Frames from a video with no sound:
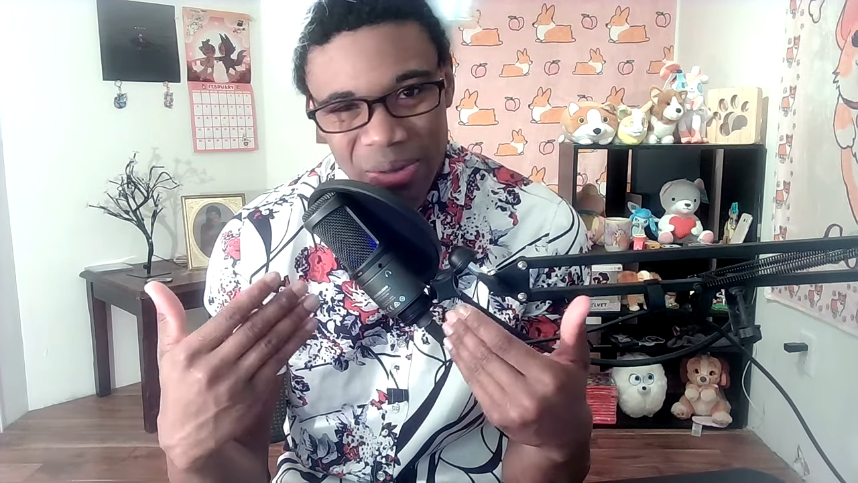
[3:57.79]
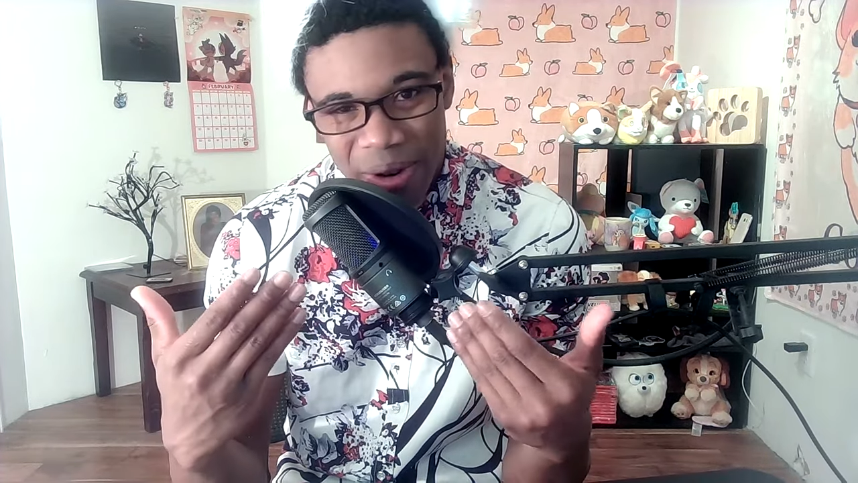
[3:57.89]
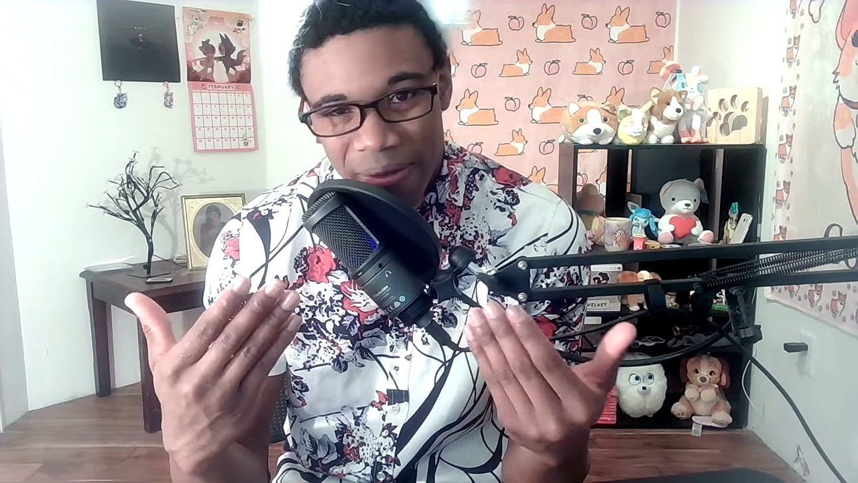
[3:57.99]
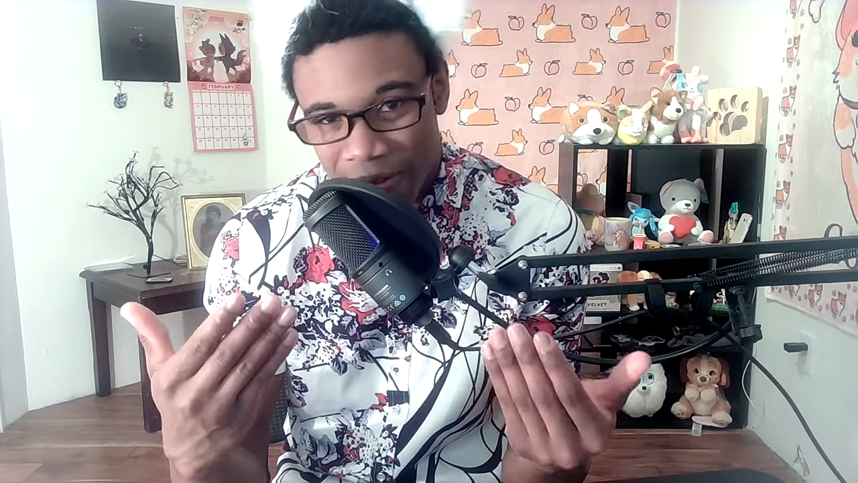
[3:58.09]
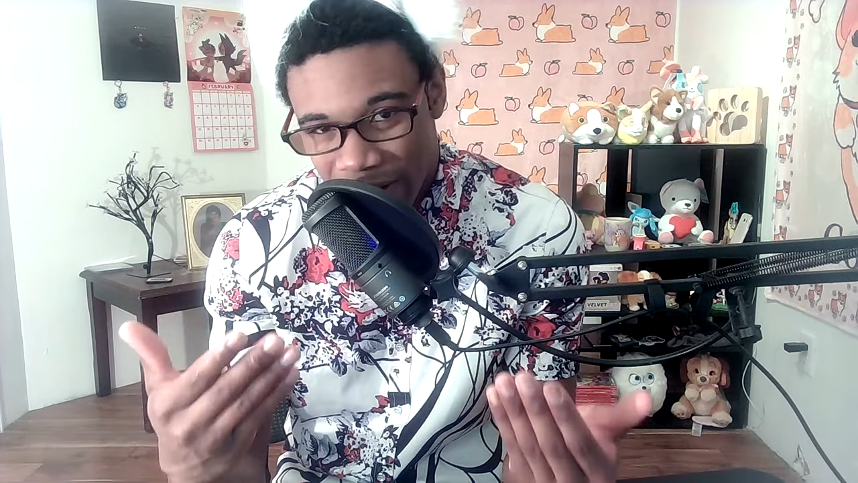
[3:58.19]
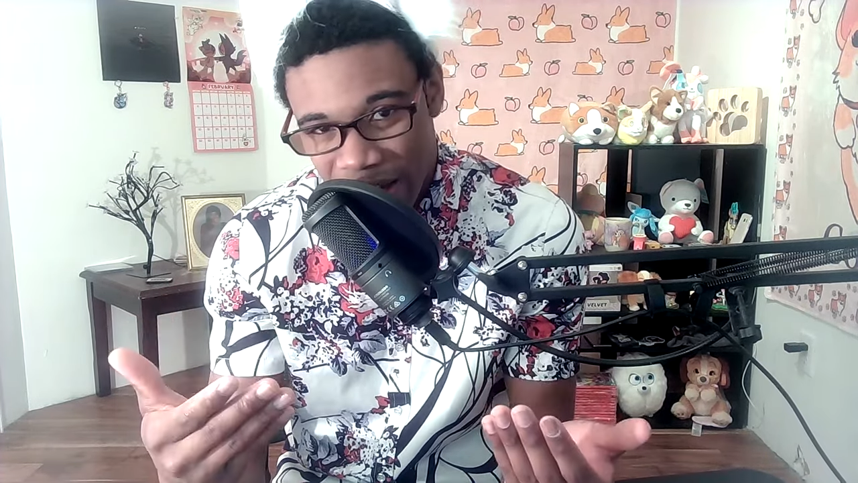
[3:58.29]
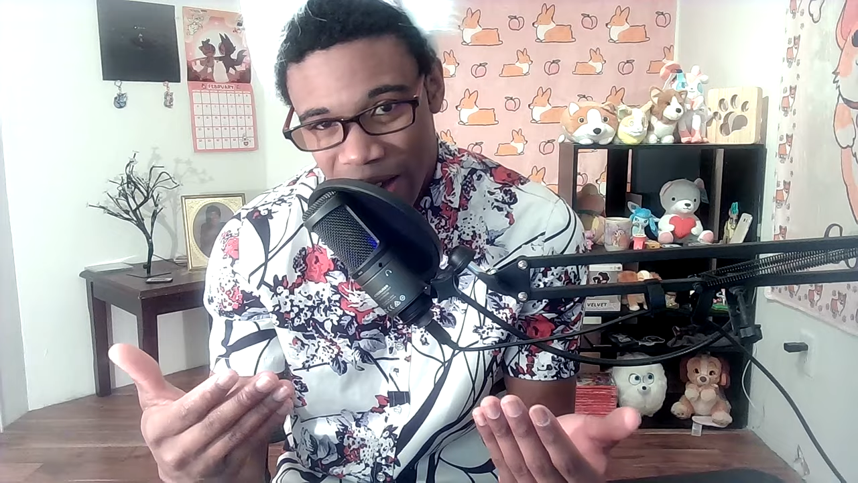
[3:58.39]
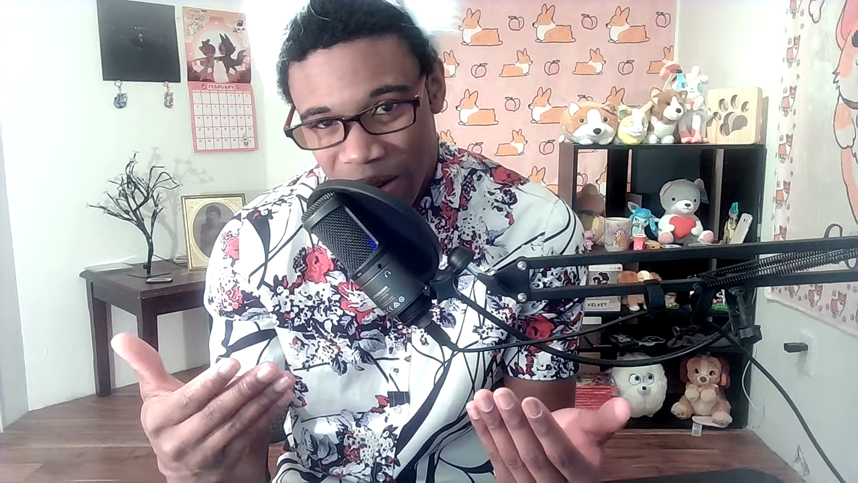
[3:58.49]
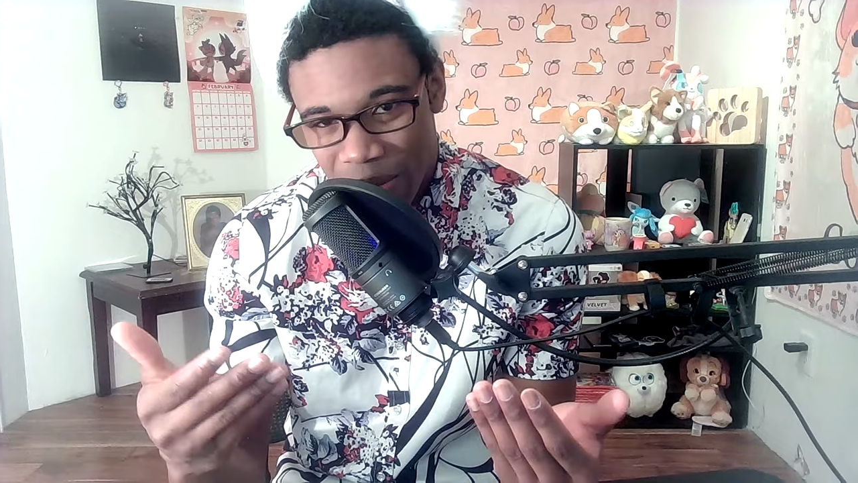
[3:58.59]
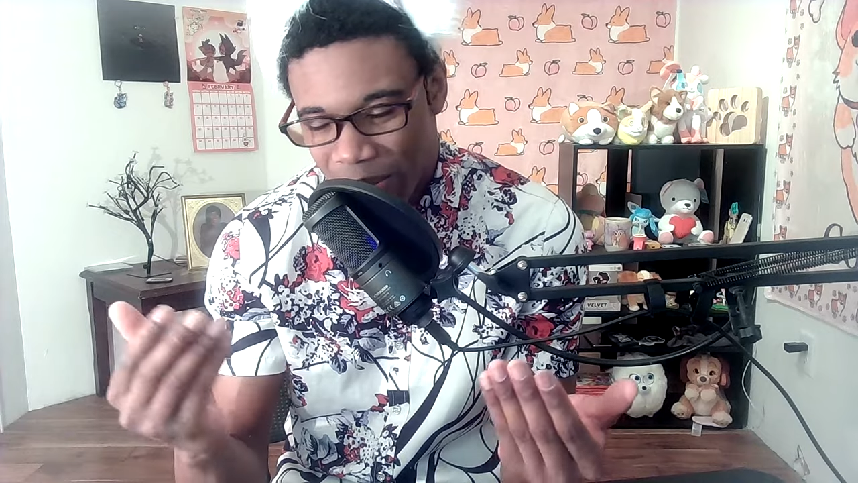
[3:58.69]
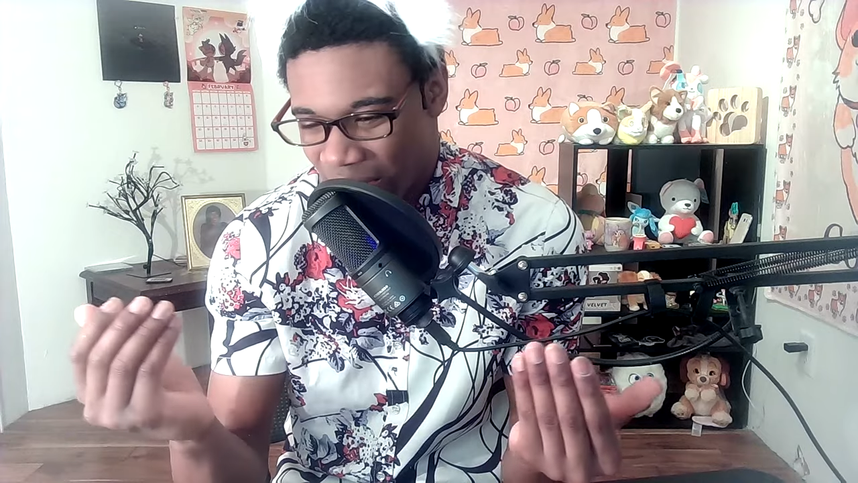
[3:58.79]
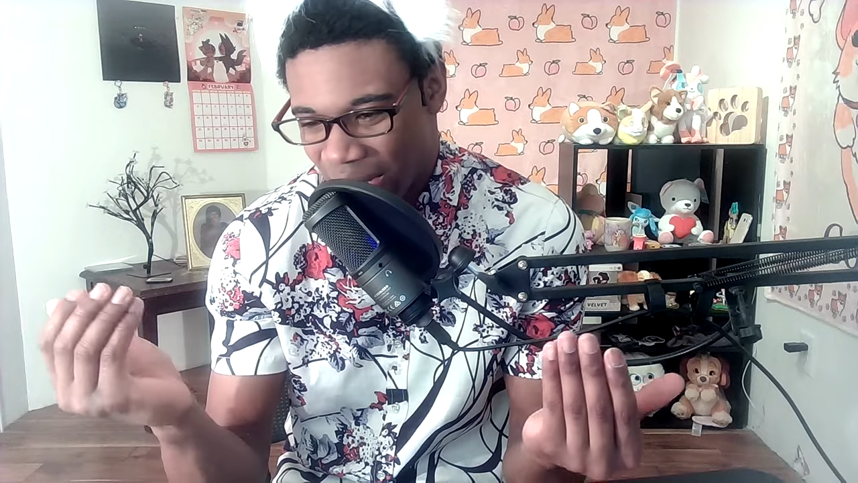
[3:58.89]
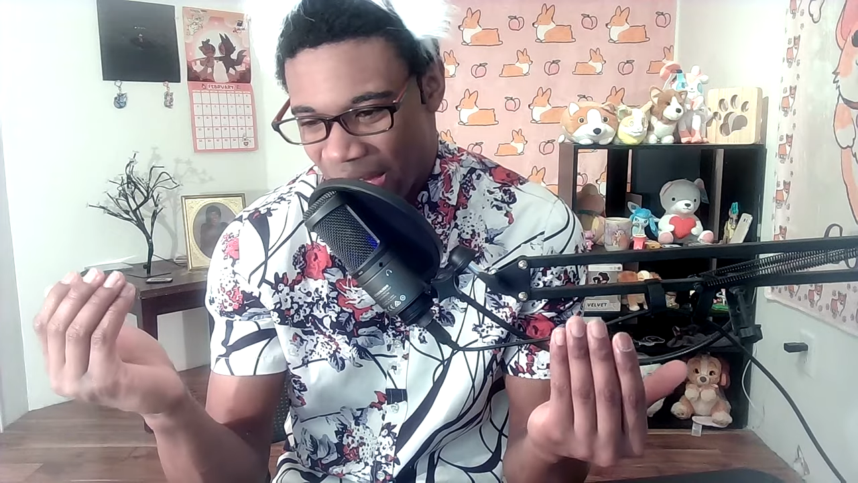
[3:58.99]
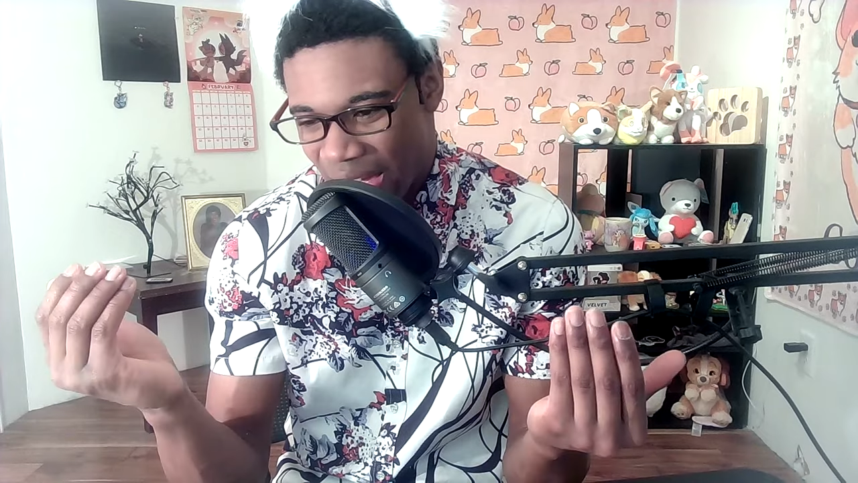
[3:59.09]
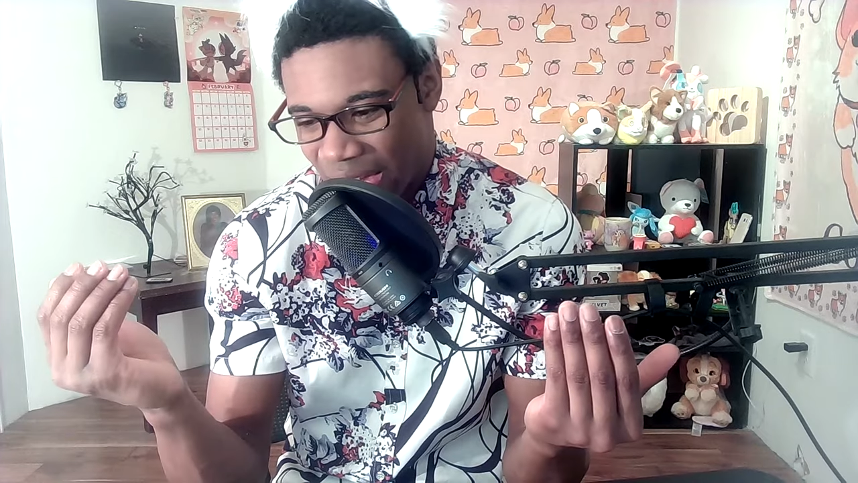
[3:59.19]
reveal, but
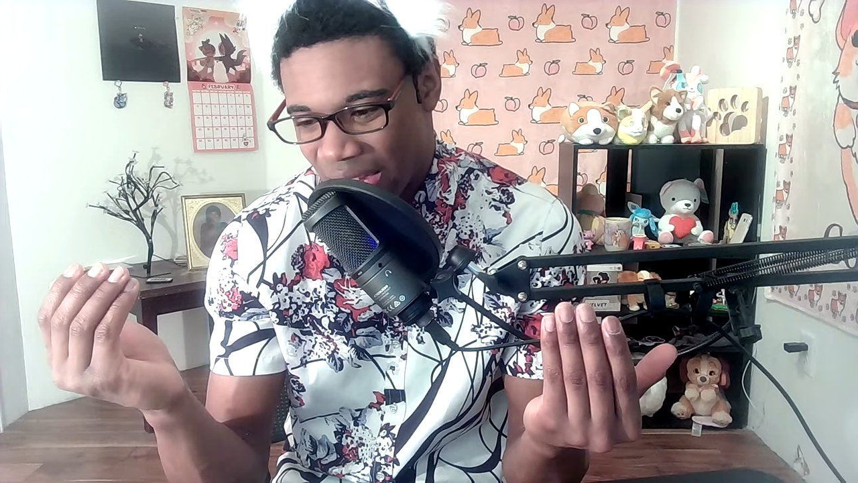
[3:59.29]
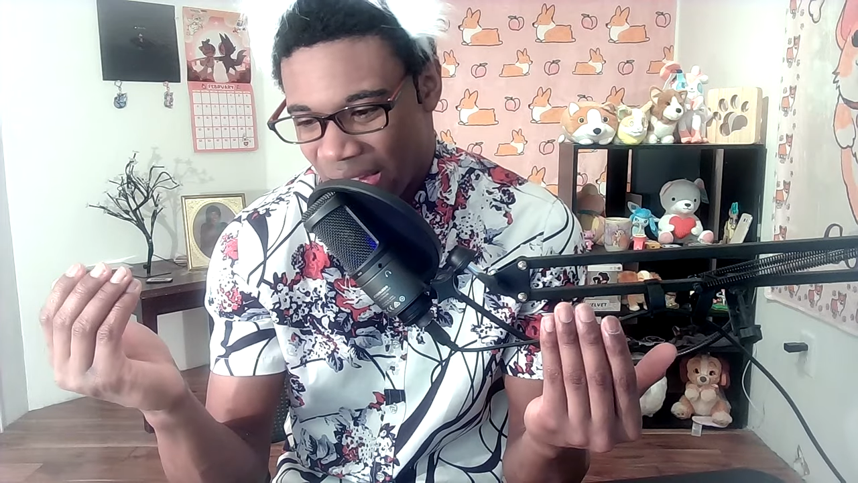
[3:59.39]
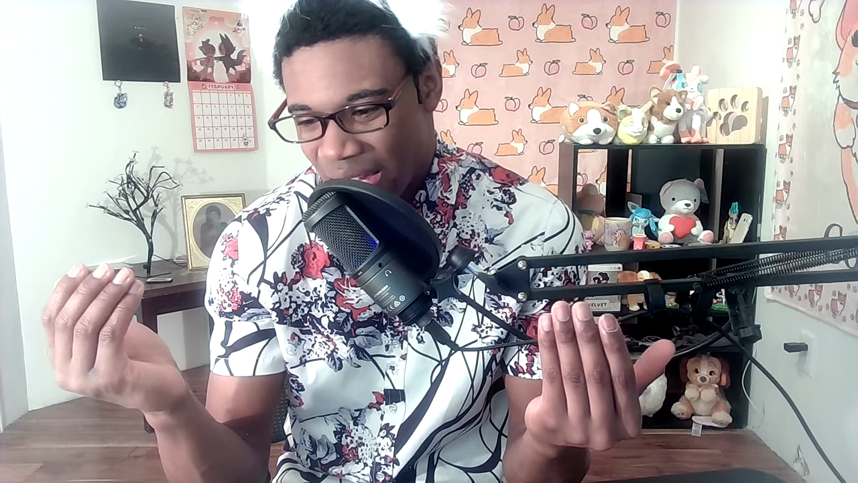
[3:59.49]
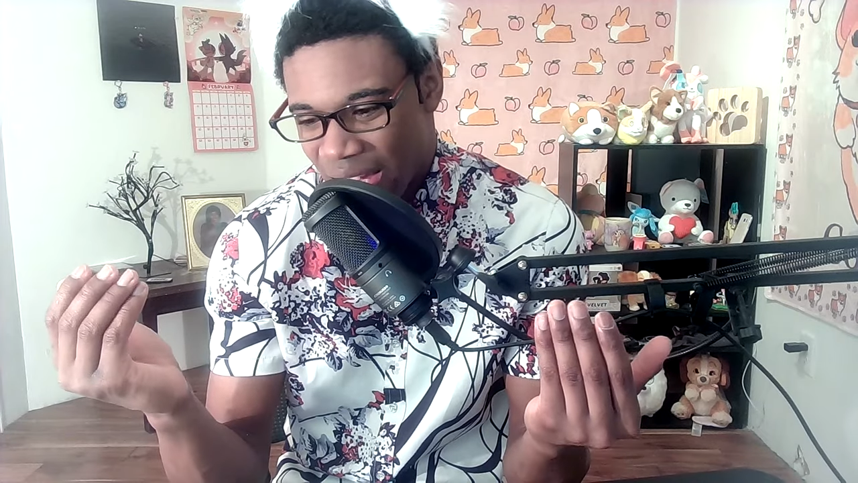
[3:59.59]
like,